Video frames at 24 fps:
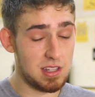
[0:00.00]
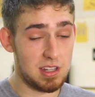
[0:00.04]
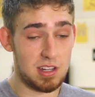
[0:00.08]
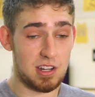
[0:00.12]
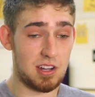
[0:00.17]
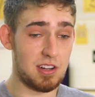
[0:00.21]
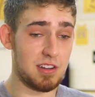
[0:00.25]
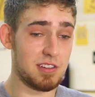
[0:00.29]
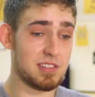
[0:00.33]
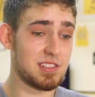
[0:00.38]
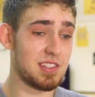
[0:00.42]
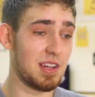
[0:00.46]

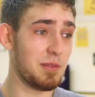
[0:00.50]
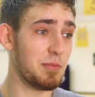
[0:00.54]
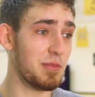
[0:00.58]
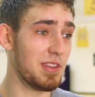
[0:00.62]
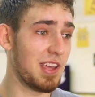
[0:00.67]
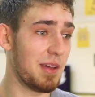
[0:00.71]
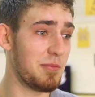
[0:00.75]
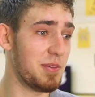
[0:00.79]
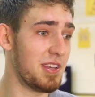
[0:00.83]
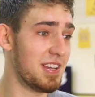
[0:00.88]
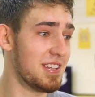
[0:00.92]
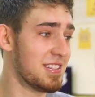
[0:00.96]
Oh, it's
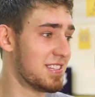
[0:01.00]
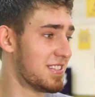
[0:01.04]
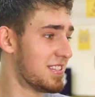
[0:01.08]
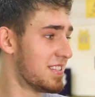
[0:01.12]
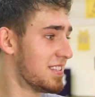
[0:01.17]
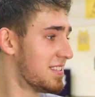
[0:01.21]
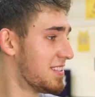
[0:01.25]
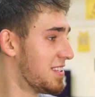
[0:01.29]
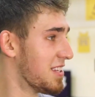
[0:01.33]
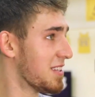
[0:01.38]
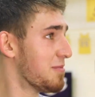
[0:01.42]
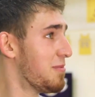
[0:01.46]
unbelievable. I mean,
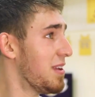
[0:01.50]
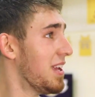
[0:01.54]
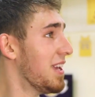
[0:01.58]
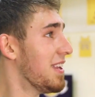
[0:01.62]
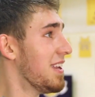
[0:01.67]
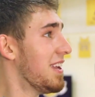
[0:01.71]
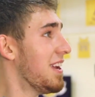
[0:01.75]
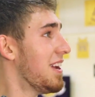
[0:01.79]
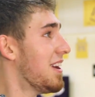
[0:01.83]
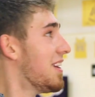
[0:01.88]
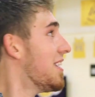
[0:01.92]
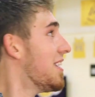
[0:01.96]
it's to be
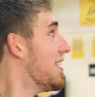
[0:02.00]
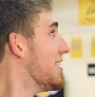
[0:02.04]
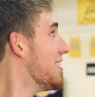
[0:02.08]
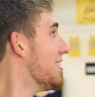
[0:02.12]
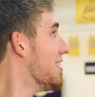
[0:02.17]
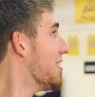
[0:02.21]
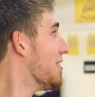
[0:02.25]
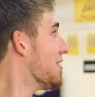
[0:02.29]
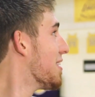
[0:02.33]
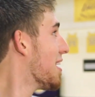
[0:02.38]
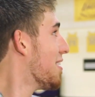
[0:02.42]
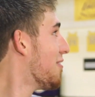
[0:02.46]
in here and, you
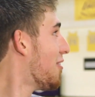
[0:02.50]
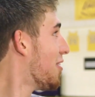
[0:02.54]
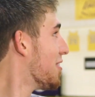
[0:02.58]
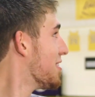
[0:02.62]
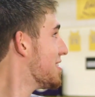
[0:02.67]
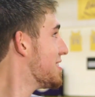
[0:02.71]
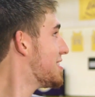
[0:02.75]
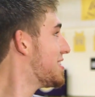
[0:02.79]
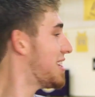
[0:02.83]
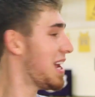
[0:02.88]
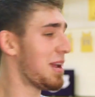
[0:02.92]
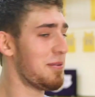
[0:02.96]
know, they have all
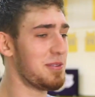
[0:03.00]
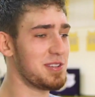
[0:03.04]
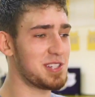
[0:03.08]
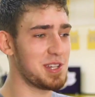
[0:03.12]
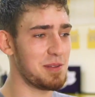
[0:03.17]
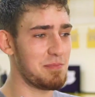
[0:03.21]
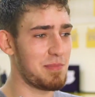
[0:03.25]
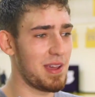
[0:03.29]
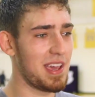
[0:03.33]
these championship